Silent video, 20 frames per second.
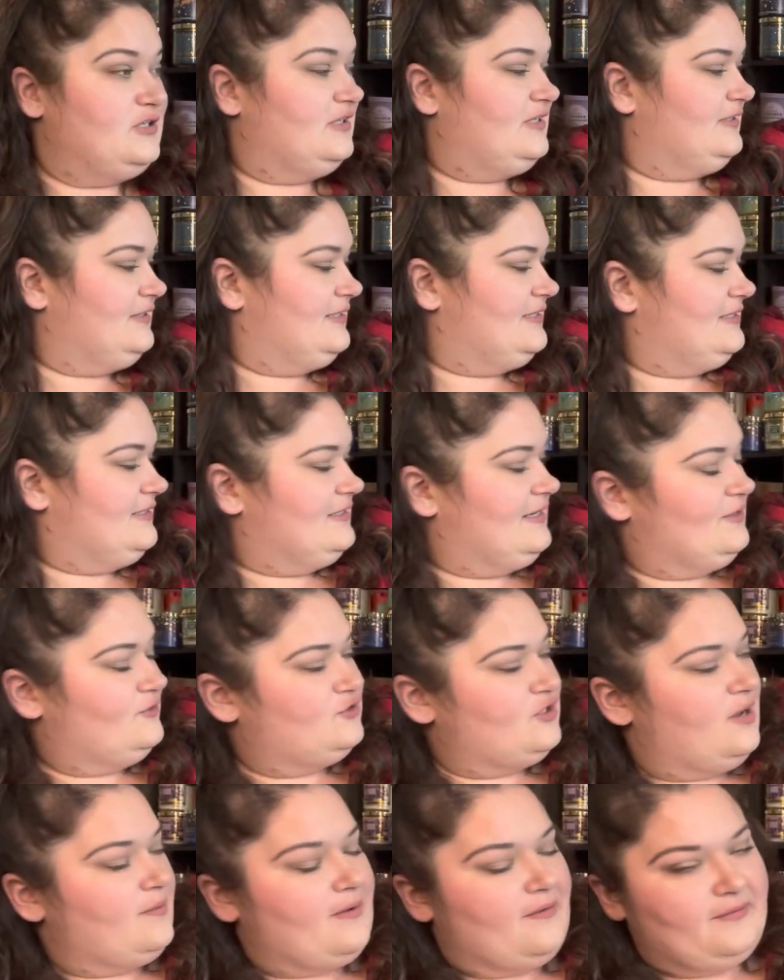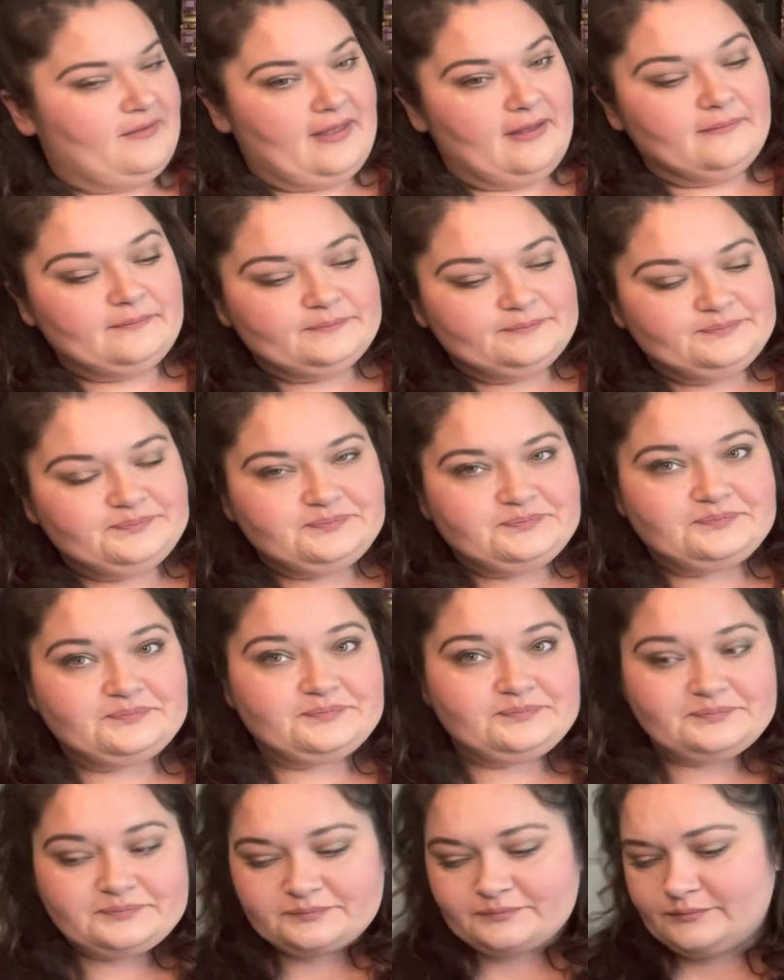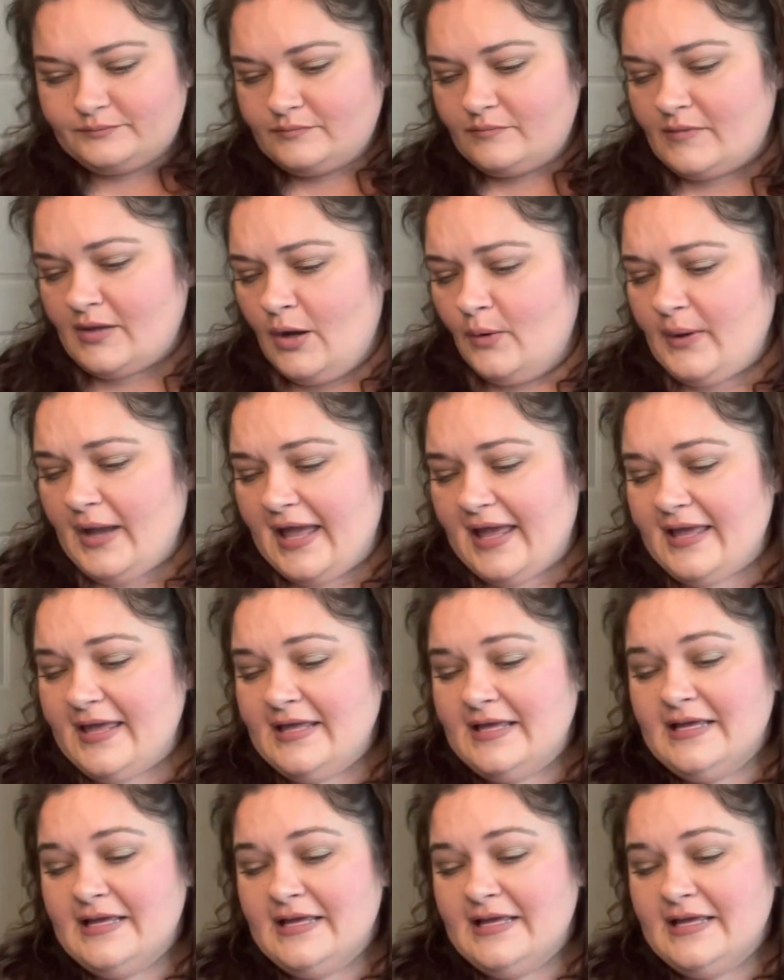I think they did a nice job on that. Okay,